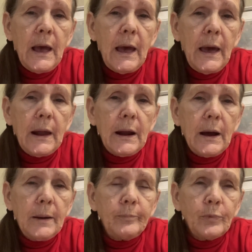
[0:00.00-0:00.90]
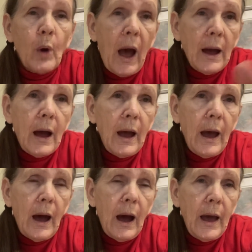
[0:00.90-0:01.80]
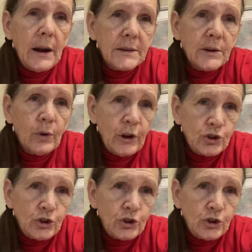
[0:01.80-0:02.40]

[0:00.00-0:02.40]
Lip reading: And I had a sewing